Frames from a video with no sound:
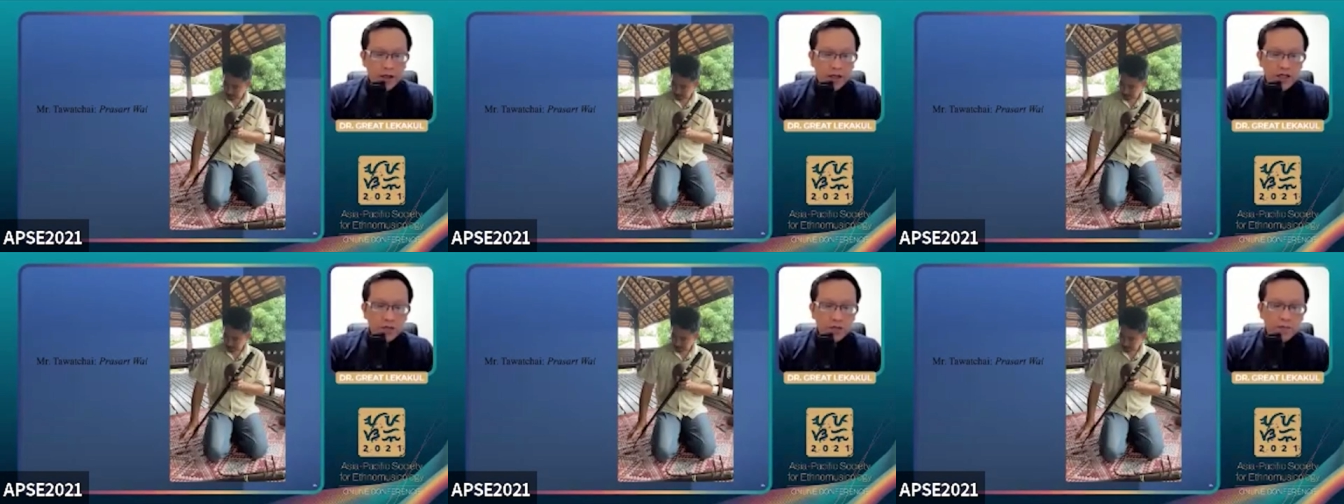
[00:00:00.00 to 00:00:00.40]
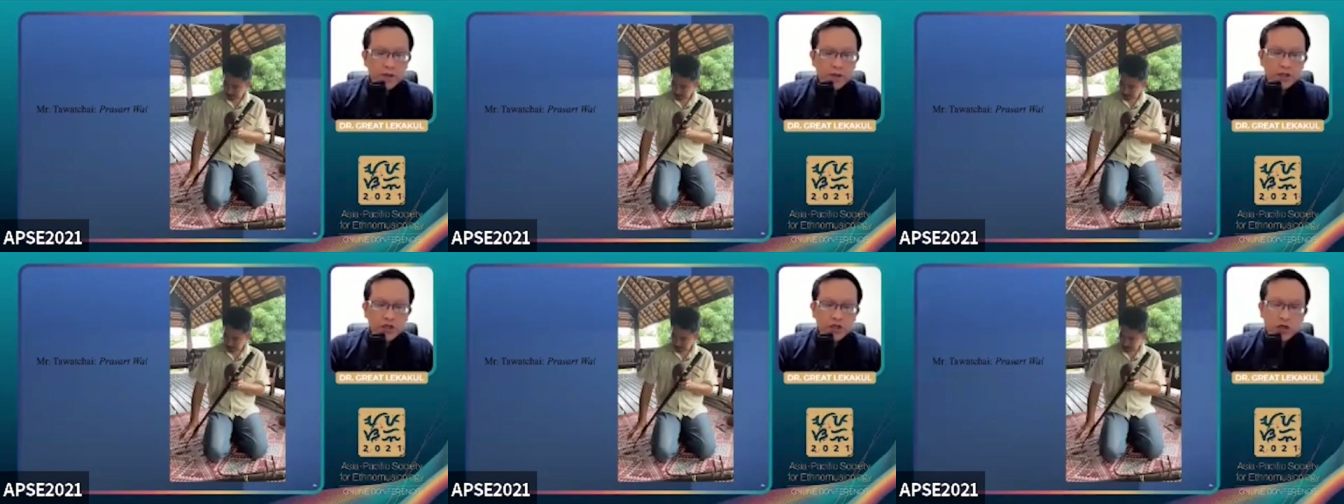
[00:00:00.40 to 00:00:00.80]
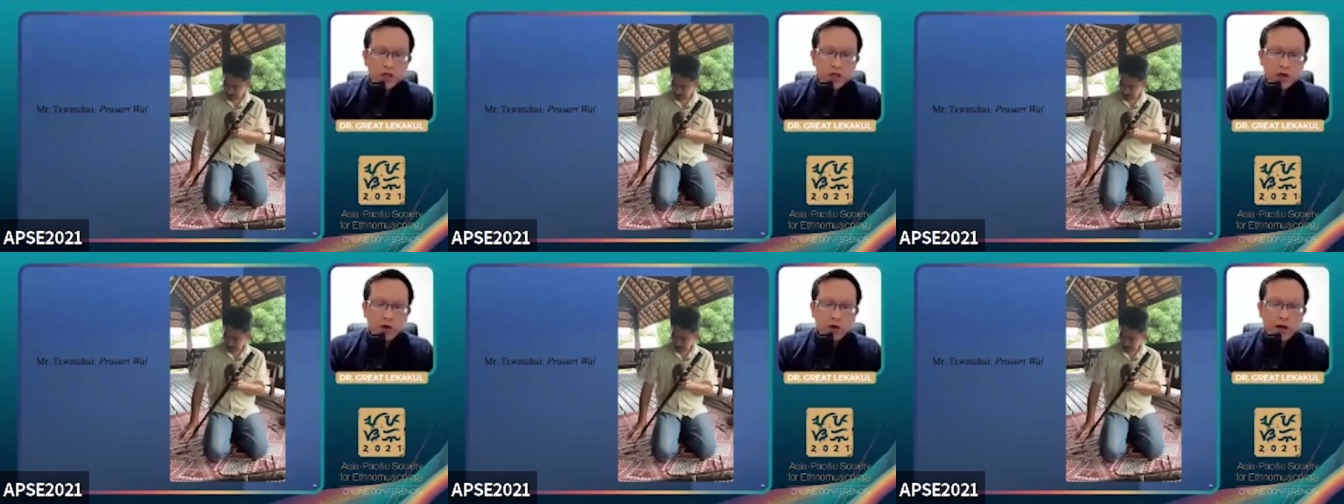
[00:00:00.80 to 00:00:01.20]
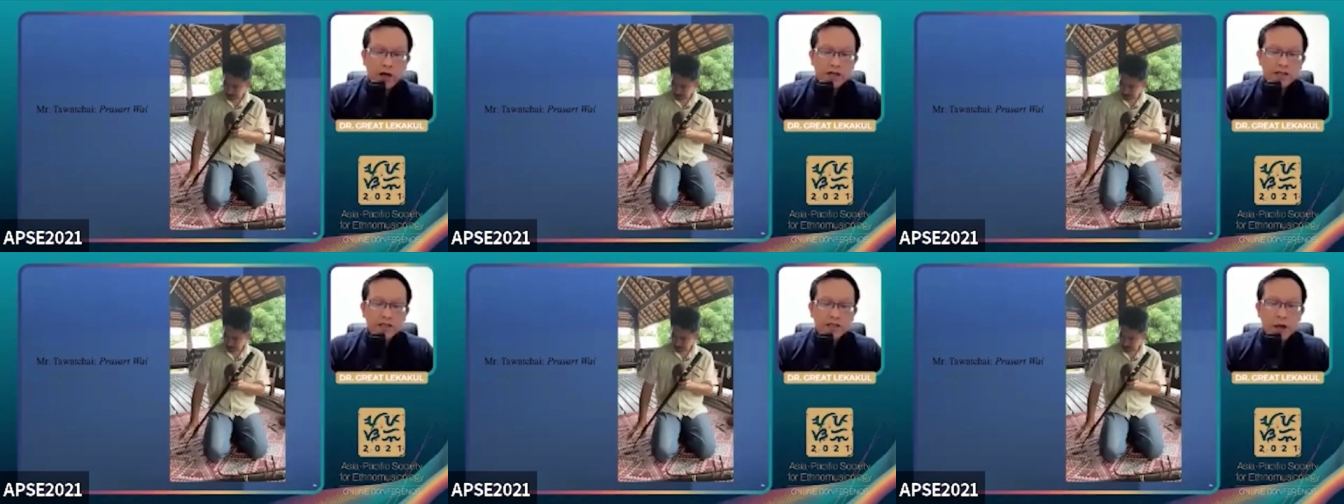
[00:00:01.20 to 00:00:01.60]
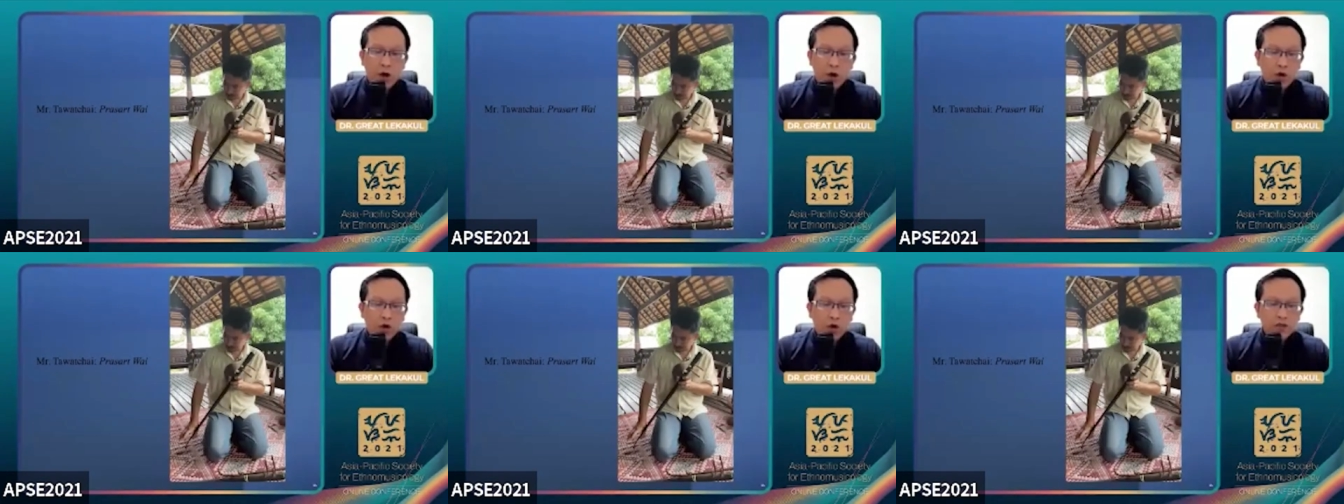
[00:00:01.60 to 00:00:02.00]
each musician creates their
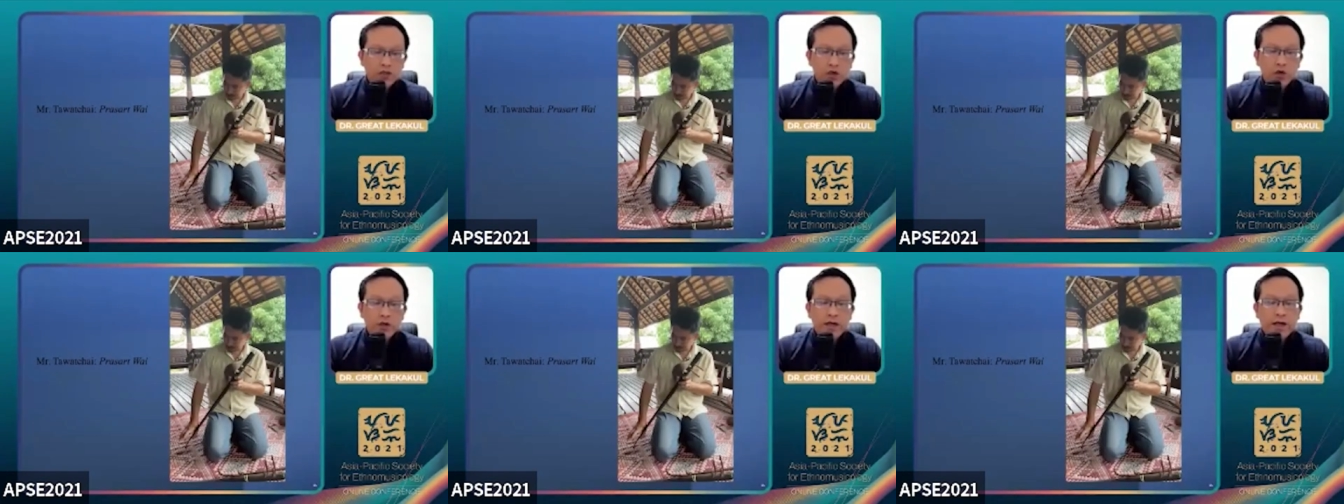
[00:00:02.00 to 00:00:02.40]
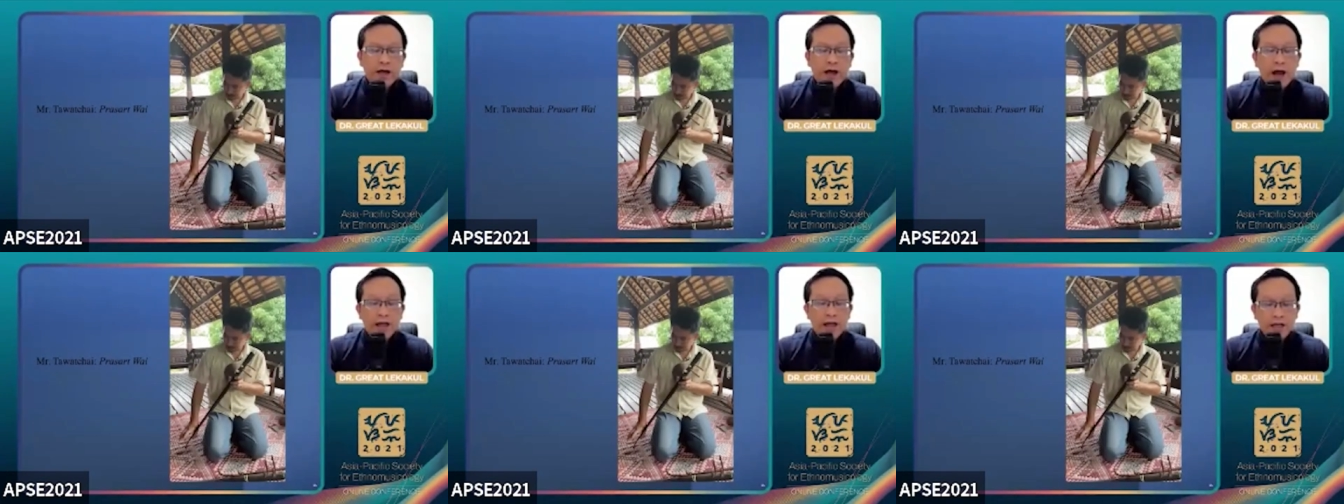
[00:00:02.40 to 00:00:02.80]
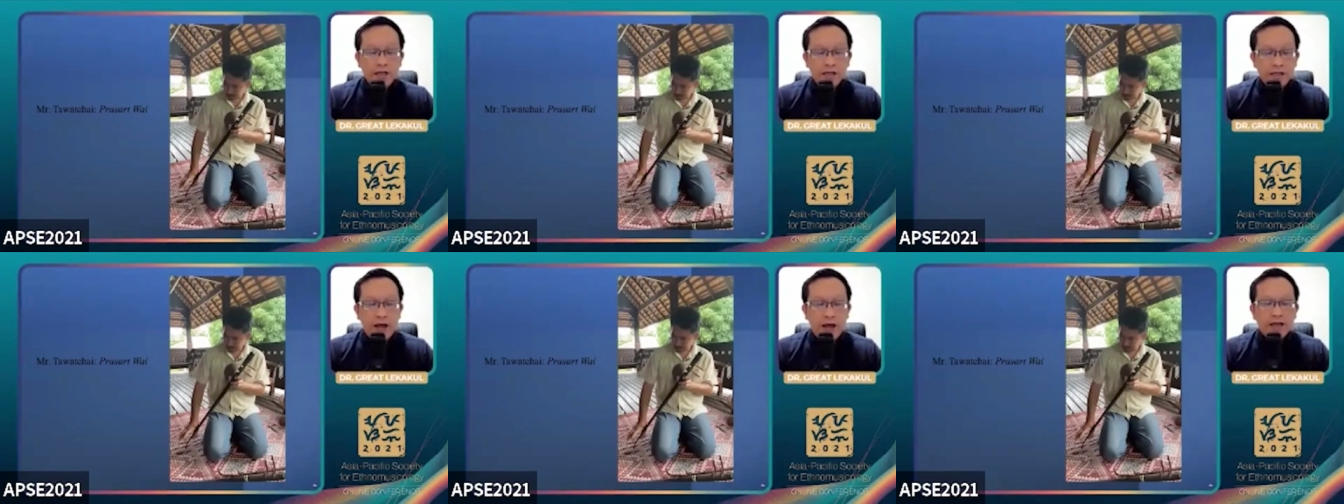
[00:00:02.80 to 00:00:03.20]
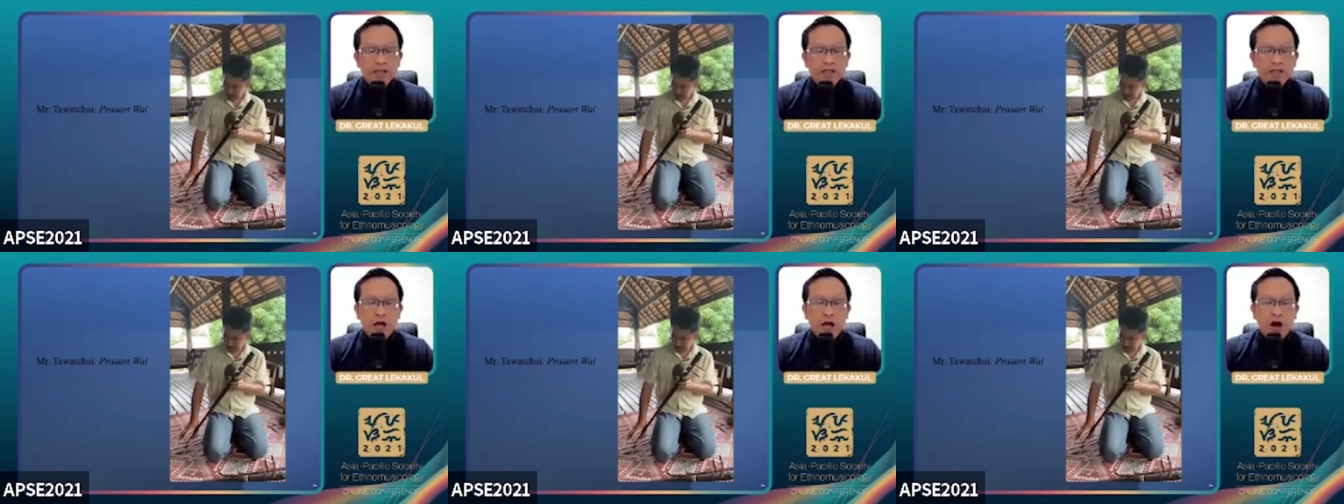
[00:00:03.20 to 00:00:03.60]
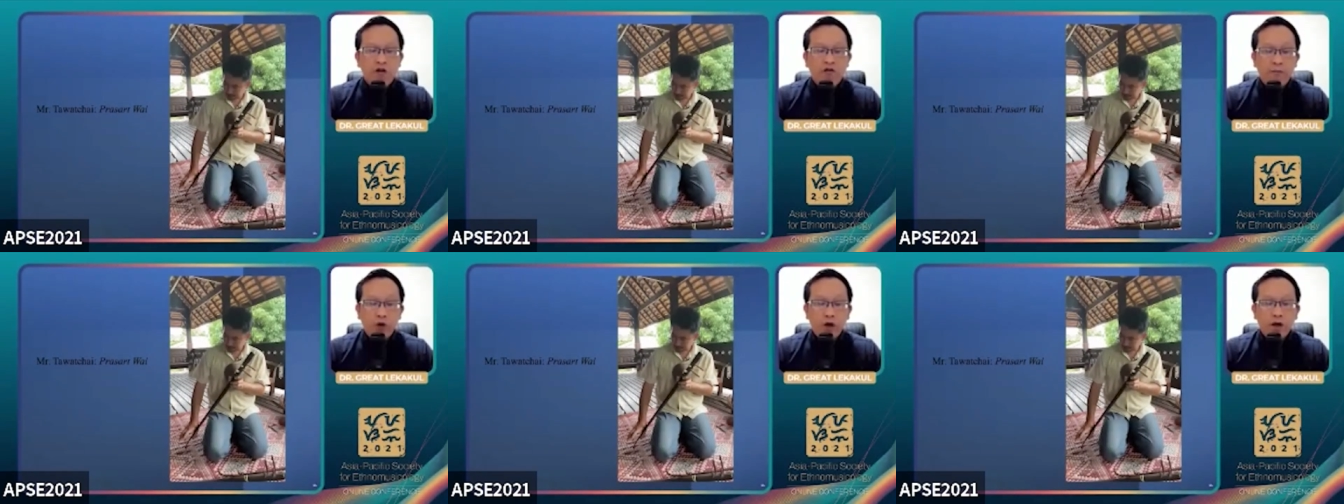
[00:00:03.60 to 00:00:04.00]
own sonic identity and style
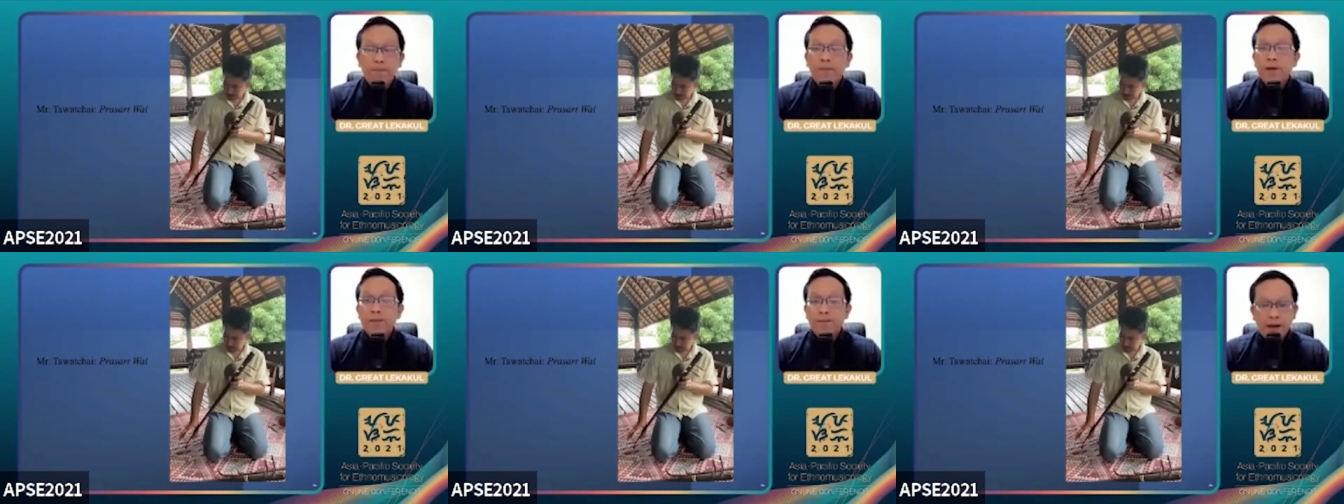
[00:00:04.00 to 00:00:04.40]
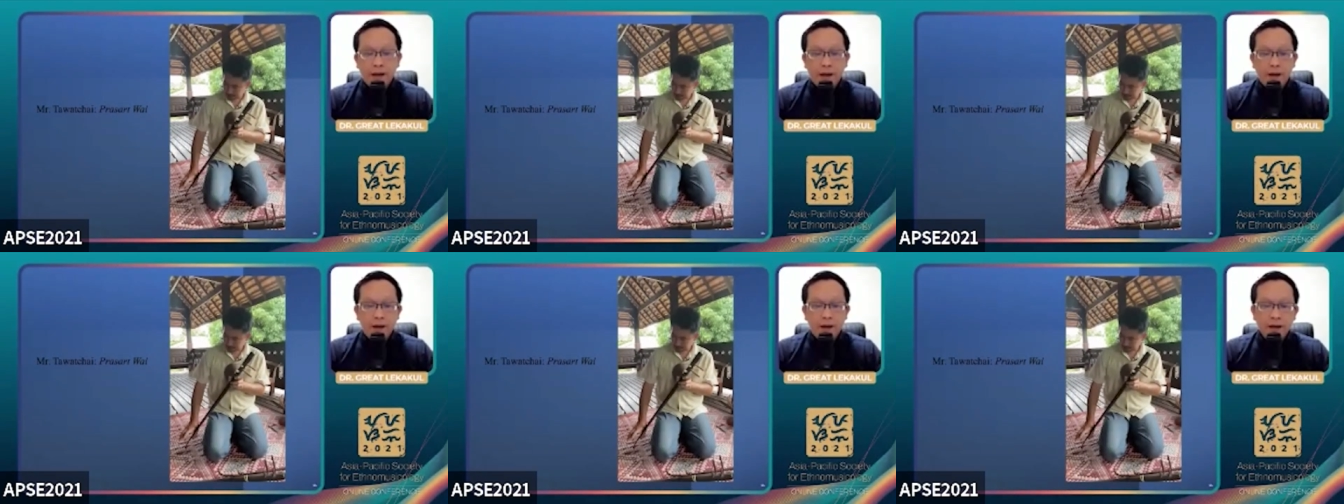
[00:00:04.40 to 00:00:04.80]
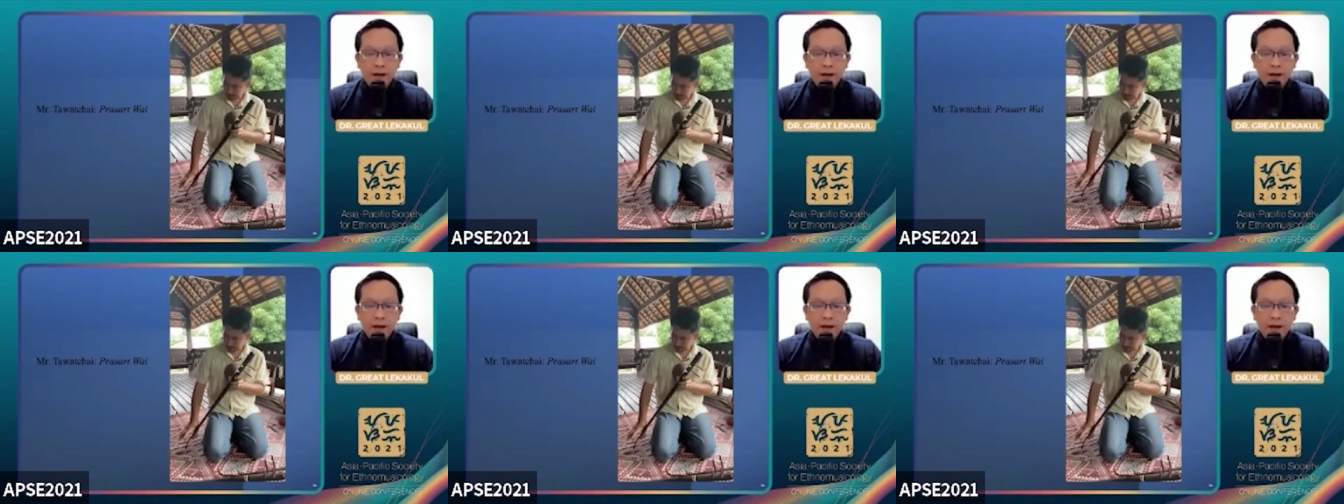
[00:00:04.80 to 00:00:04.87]
of playing Phin Pia.